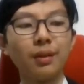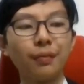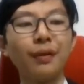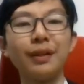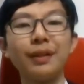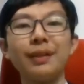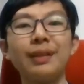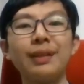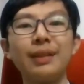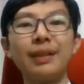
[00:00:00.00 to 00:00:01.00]
fun,
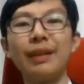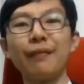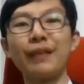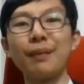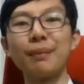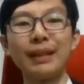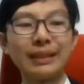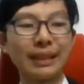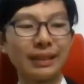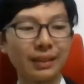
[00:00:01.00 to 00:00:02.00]
if that makes
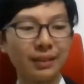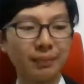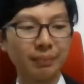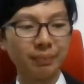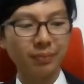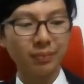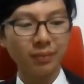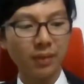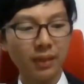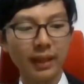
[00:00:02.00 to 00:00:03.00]
sense.
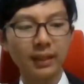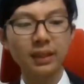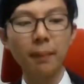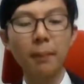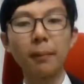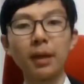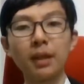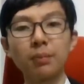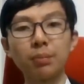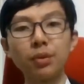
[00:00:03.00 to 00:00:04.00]
Next up,
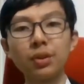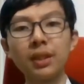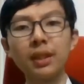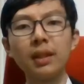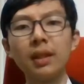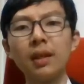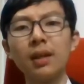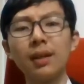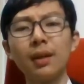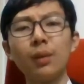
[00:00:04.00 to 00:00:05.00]
American Beauty,
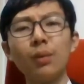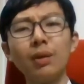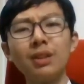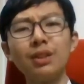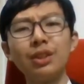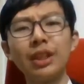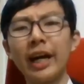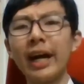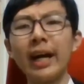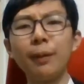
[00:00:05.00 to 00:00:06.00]
which
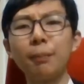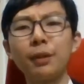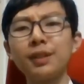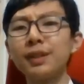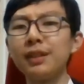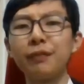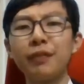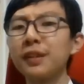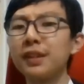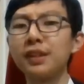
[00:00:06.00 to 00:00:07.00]
I personally
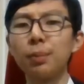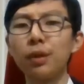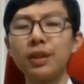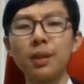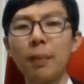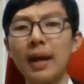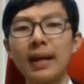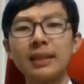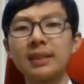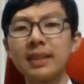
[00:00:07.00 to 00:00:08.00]
felt disappointed by.
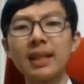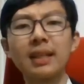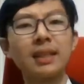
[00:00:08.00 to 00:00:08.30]
It's not